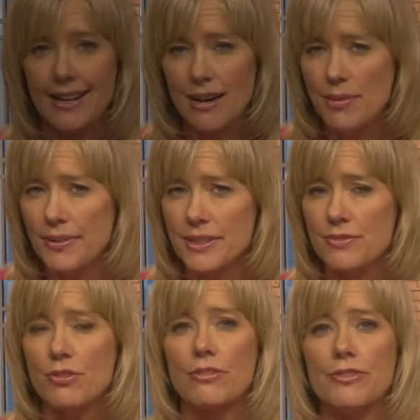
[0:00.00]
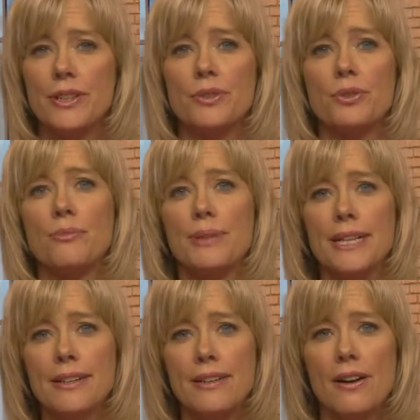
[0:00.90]
And how about this for a field trip?
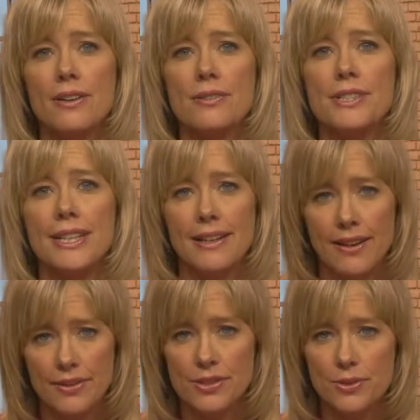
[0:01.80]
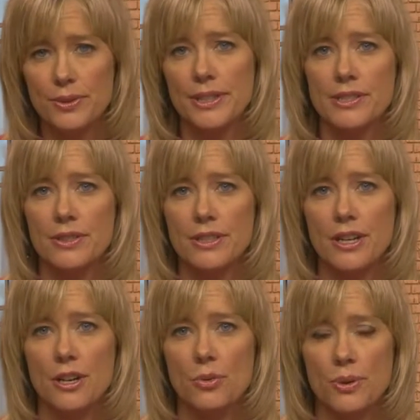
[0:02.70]
Kindergartners in another school district
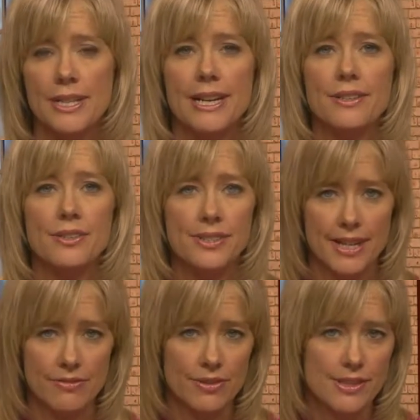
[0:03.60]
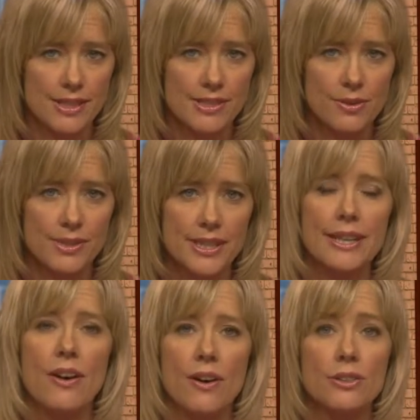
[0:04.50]
were taken to San Francisco
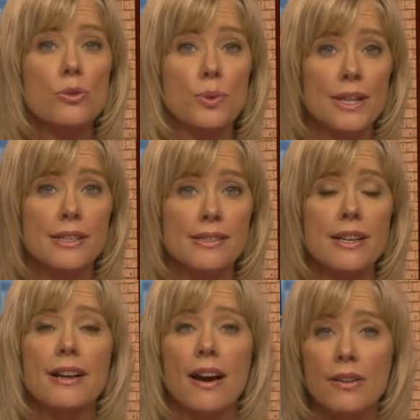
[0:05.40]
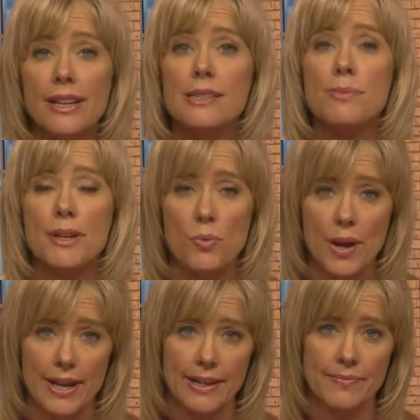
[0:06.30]
City Hall to witness a lesbian
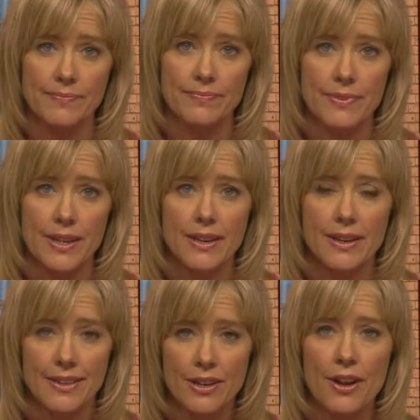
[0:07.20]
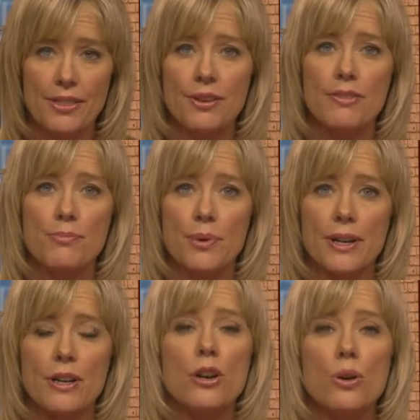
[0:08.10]
wedding. The author of the
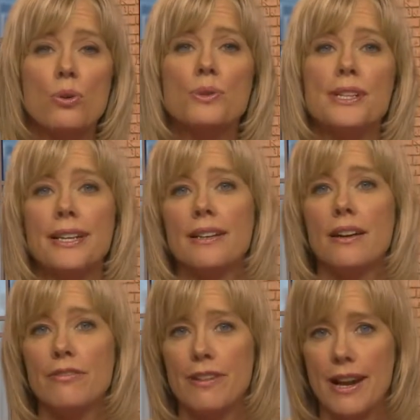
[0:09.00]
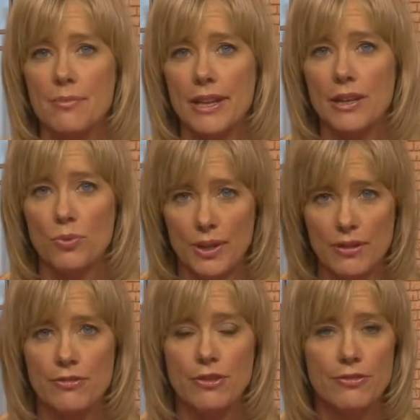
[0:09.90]
book, Who's in a Family,
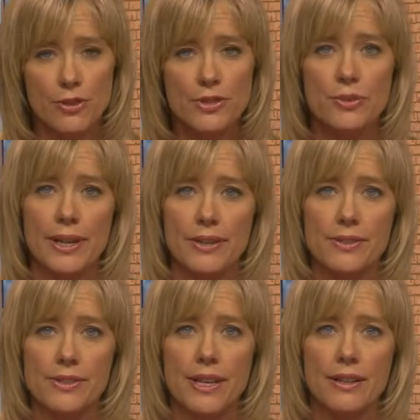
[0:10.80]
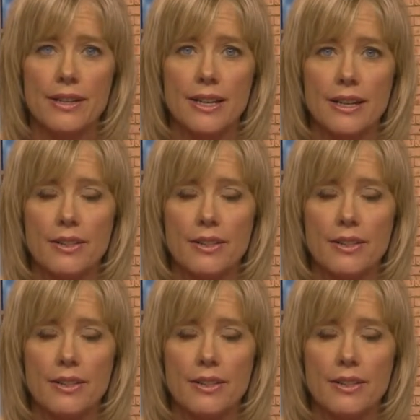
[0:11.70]
written for first graders, said,